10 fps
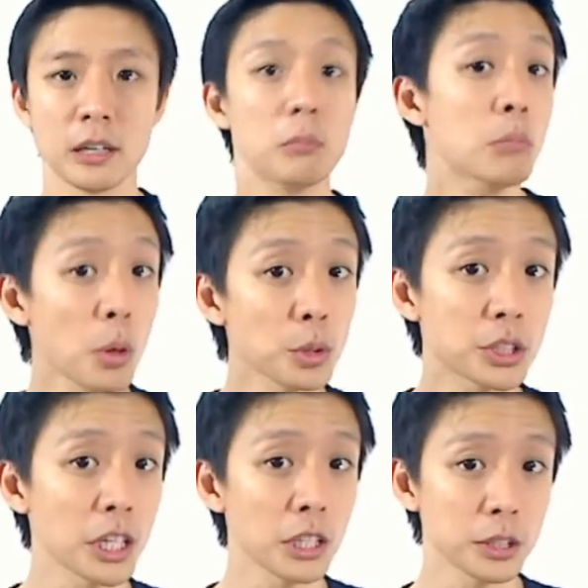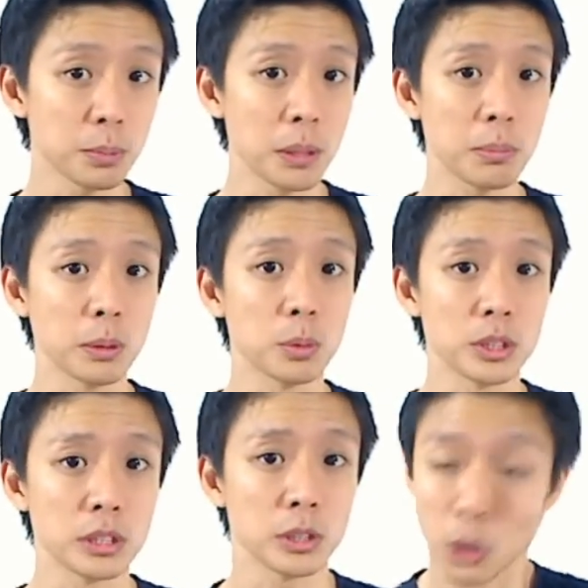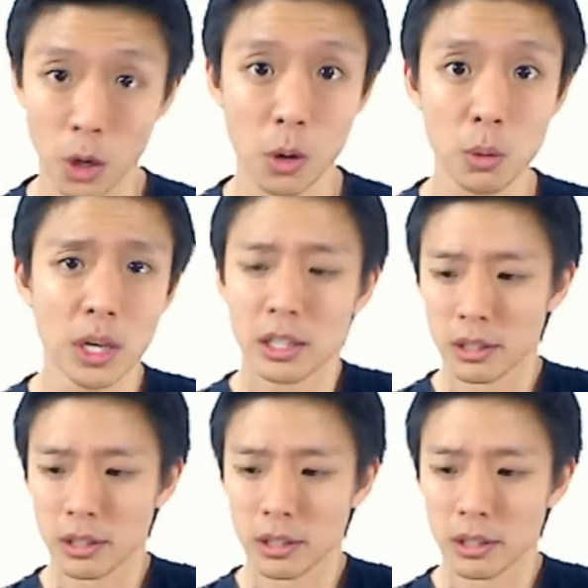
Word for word: Most salespeople would go,